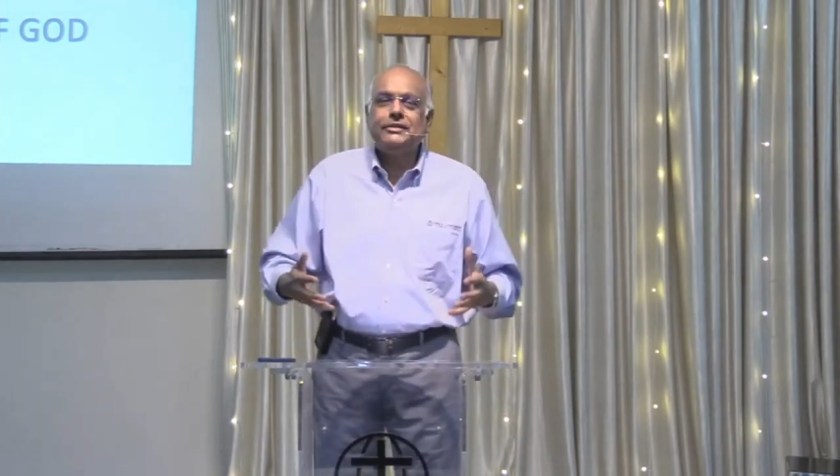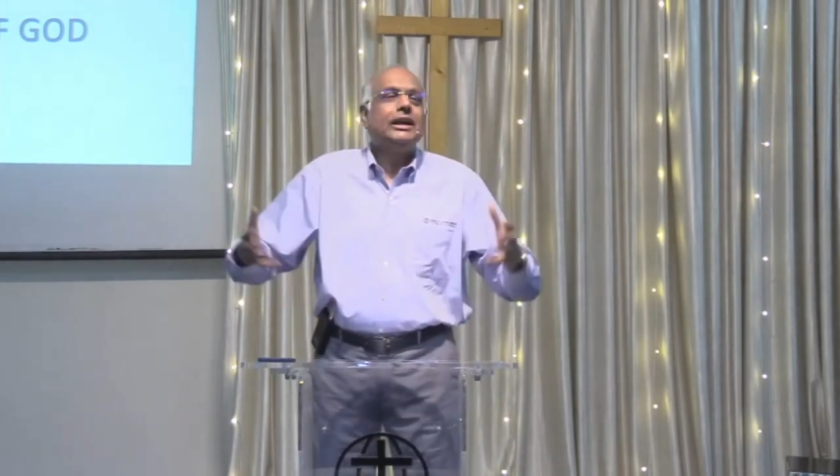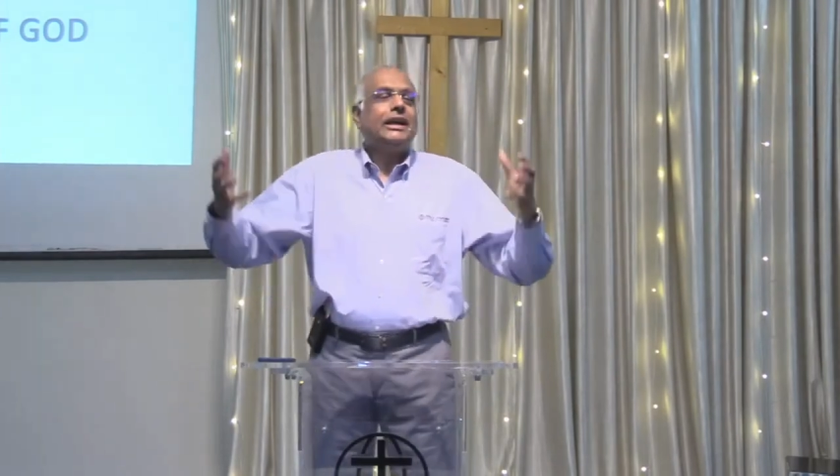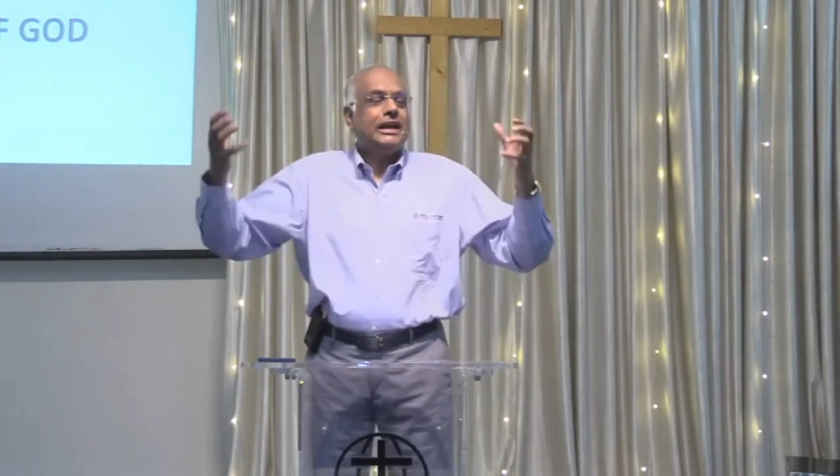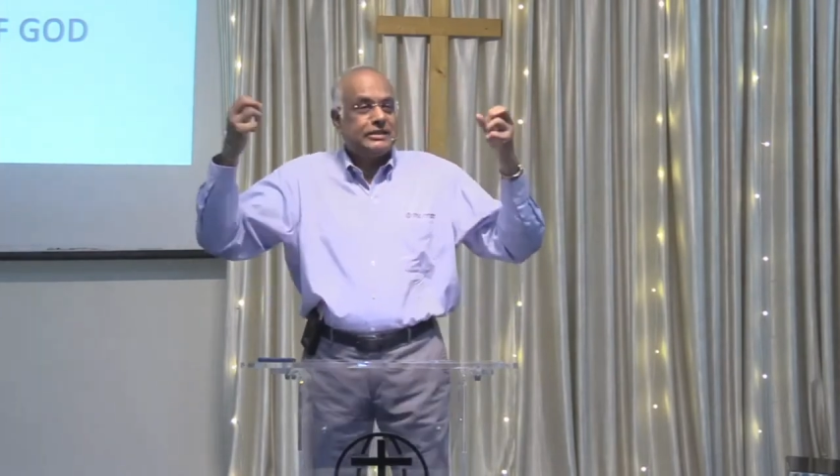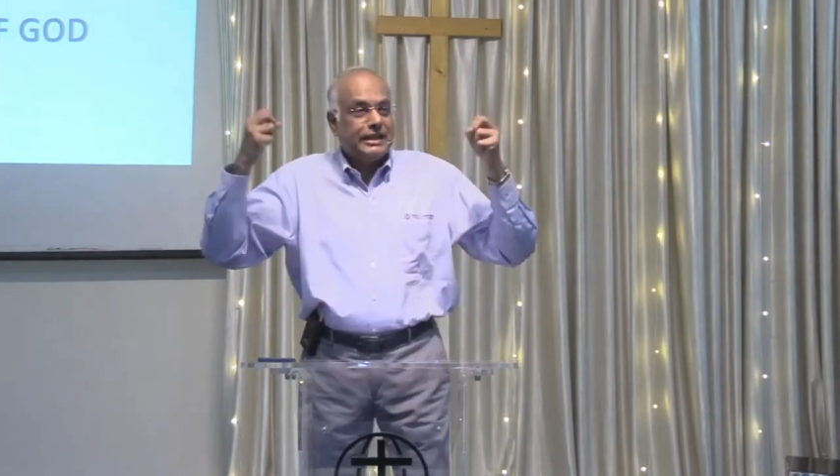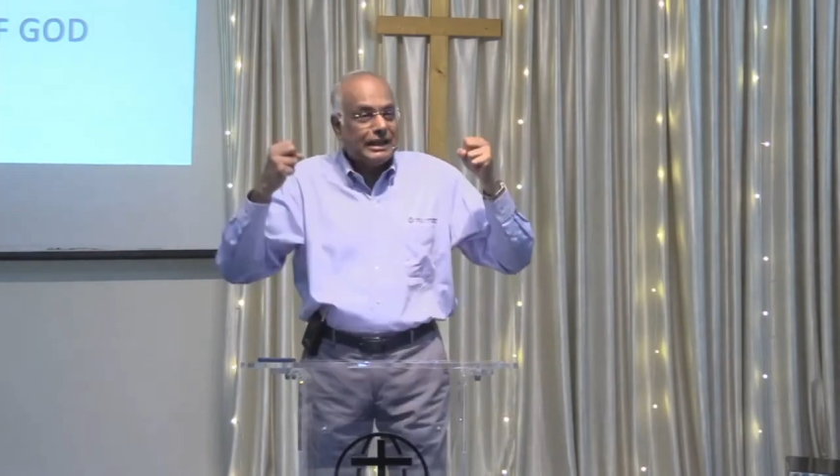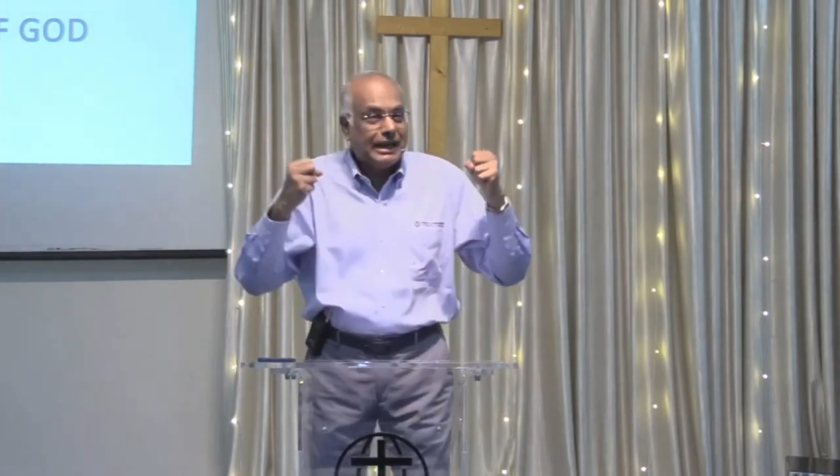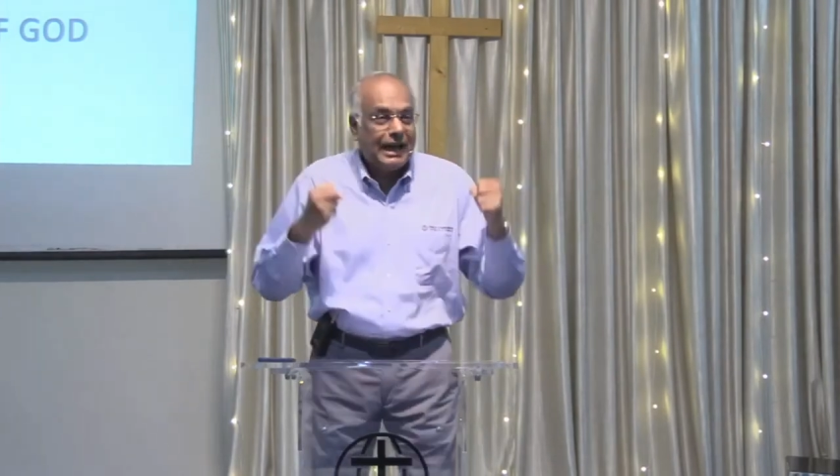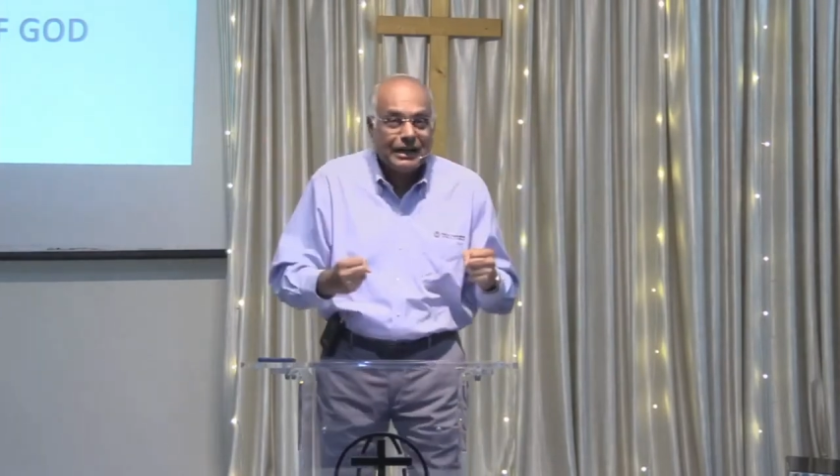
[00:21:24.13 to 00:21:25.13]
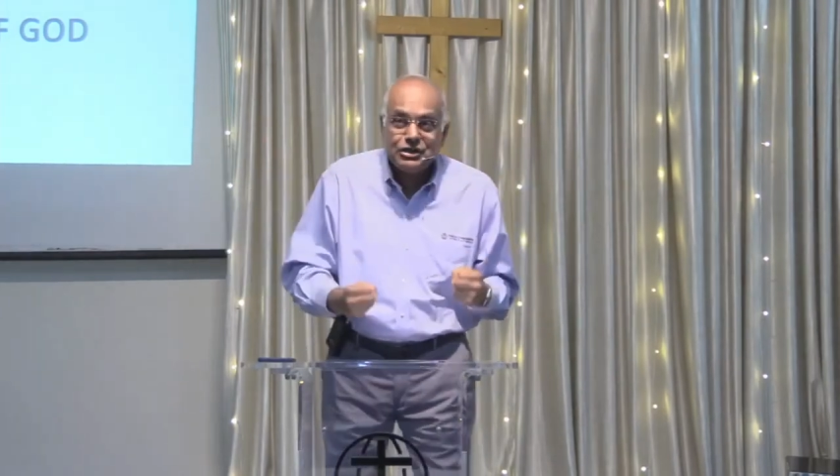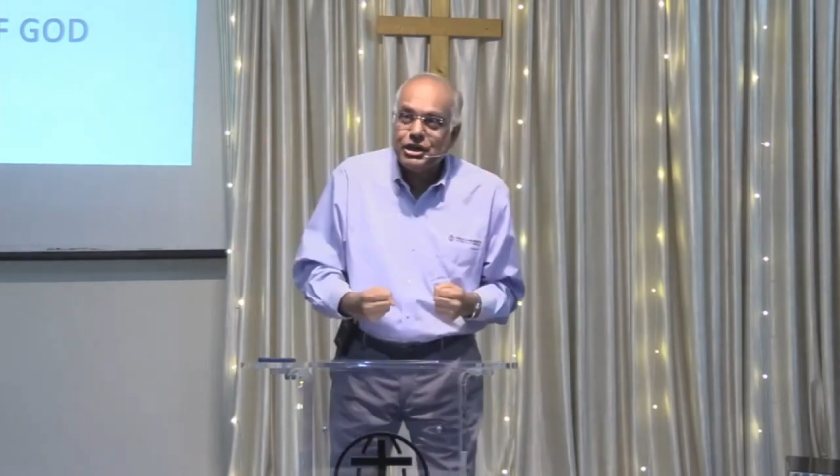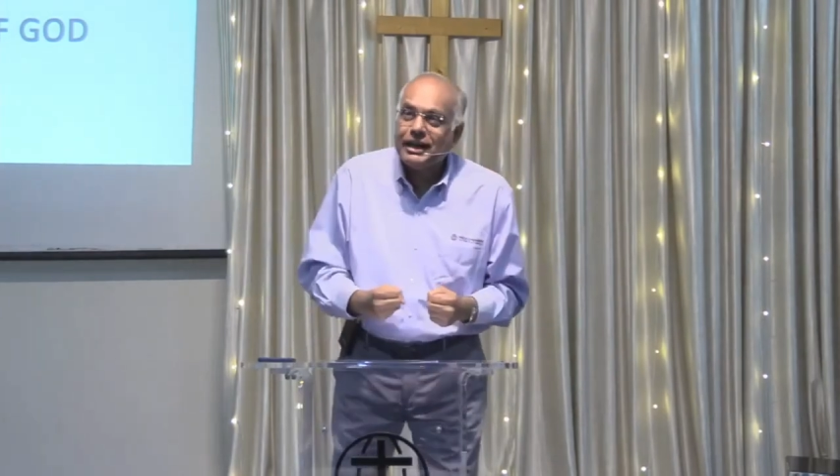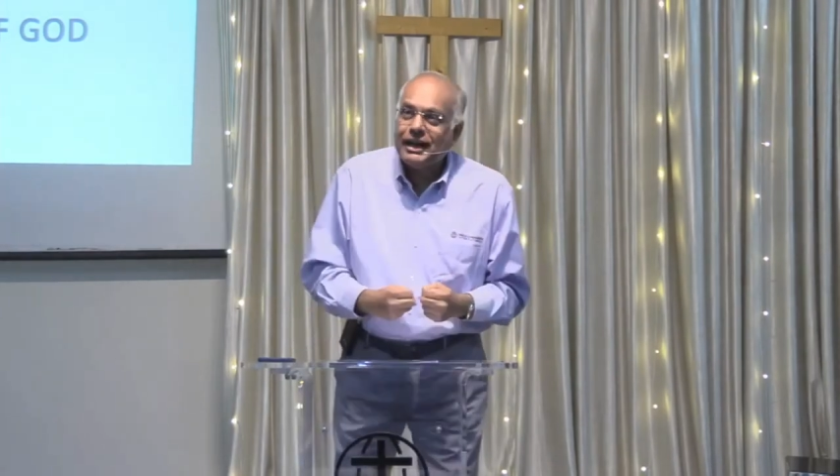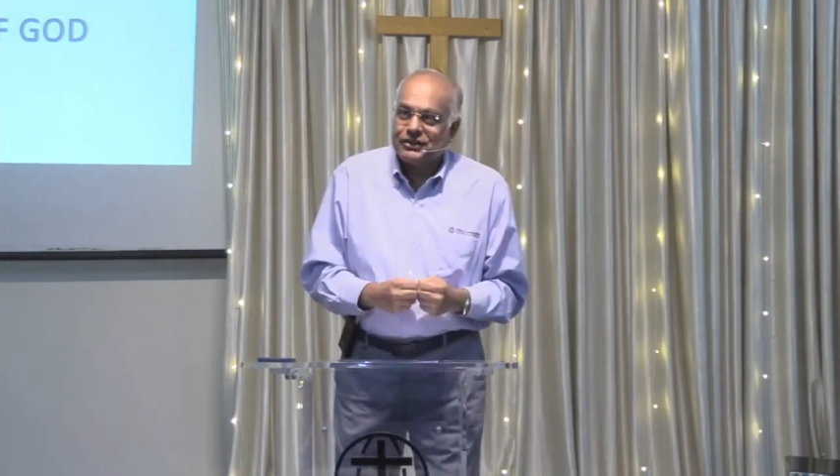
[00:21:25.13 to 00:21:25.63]
He's encouraging
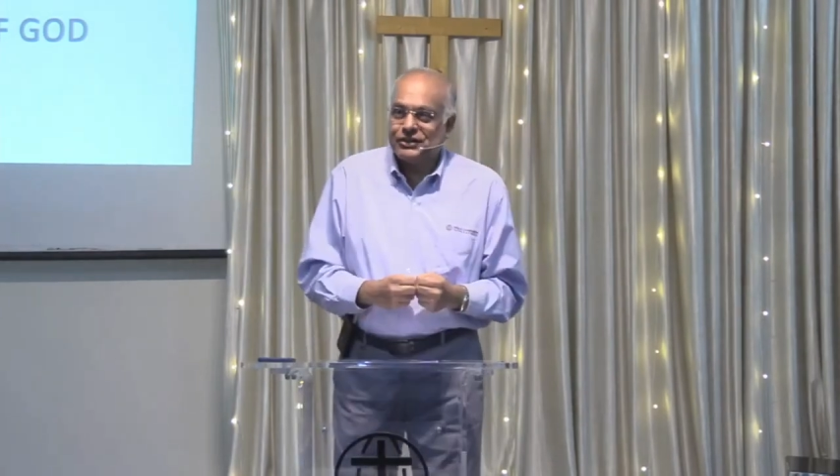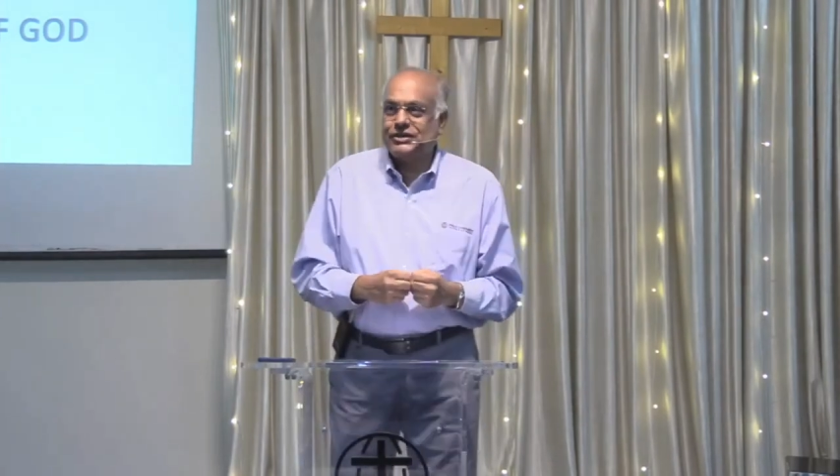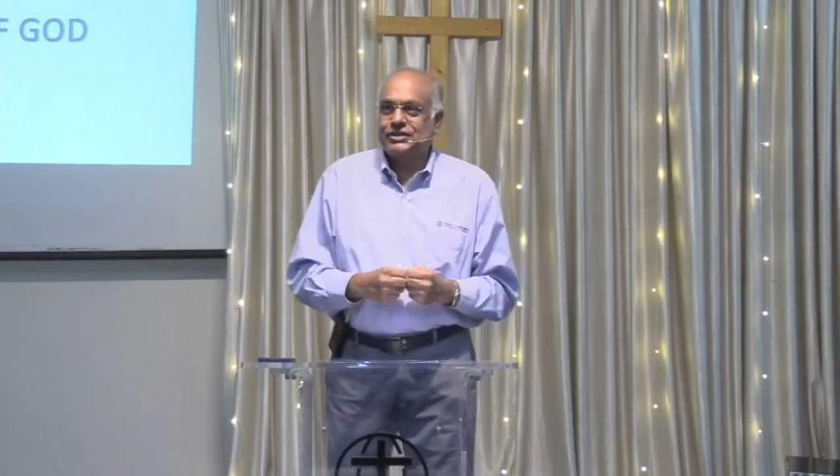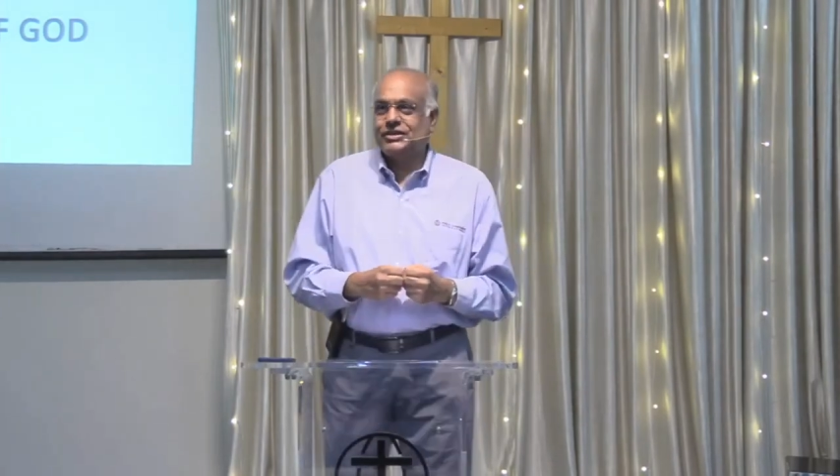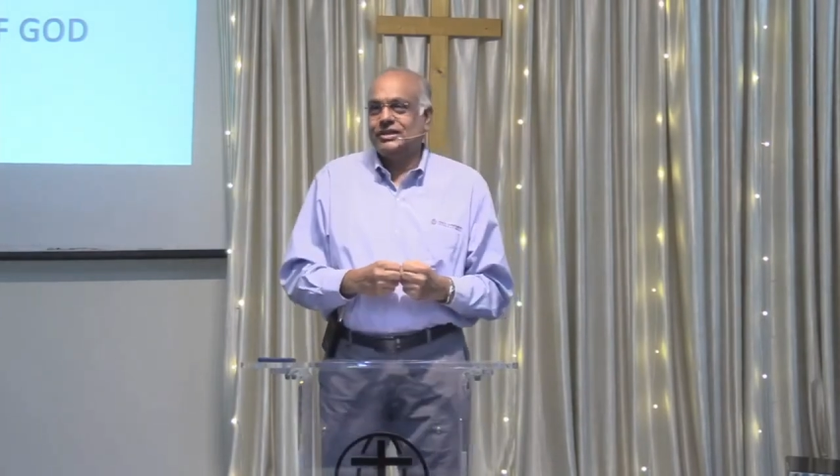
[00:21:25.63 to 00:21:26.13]
us